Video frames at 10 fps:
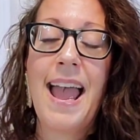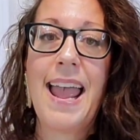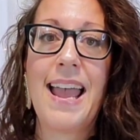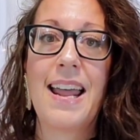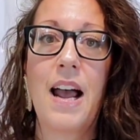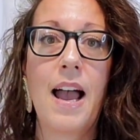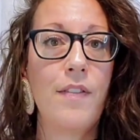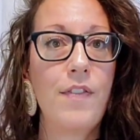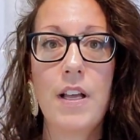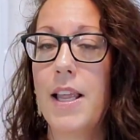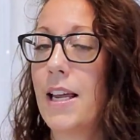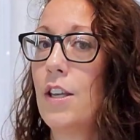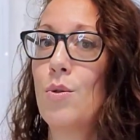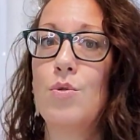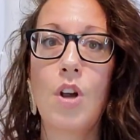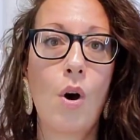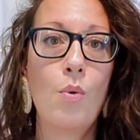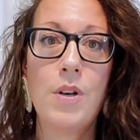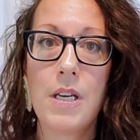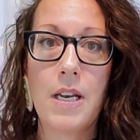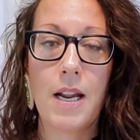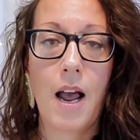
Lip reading: And I feel like you don't need it.